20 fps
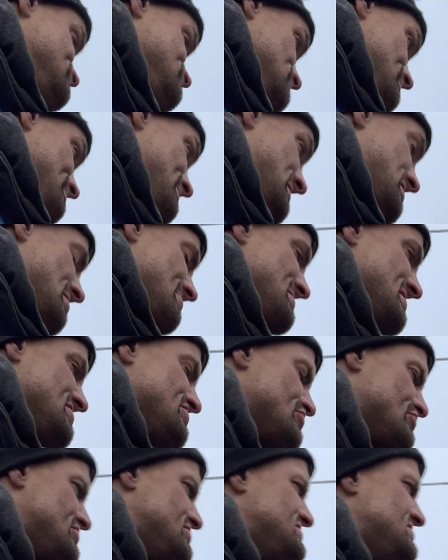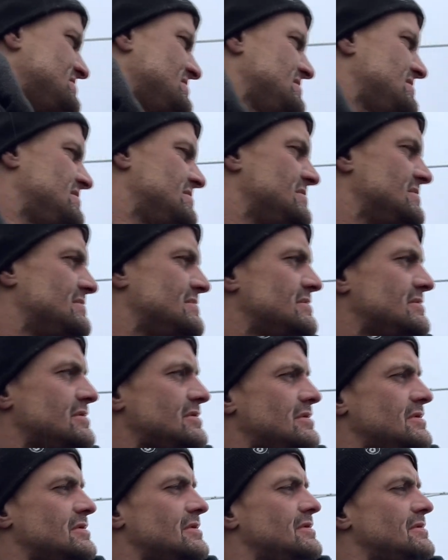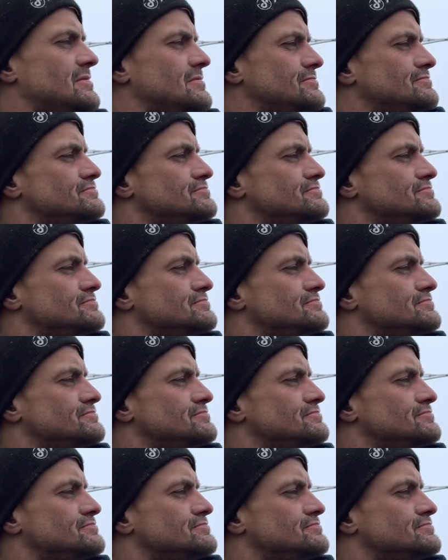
become interested in, at